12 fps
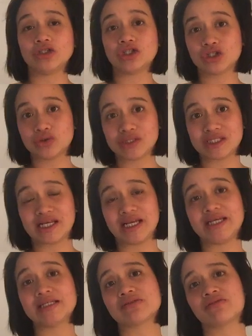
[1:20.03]

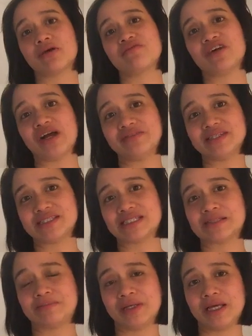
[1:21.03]
Tuesdays from 5 to 6
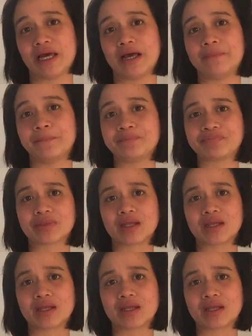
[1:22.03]
p.m.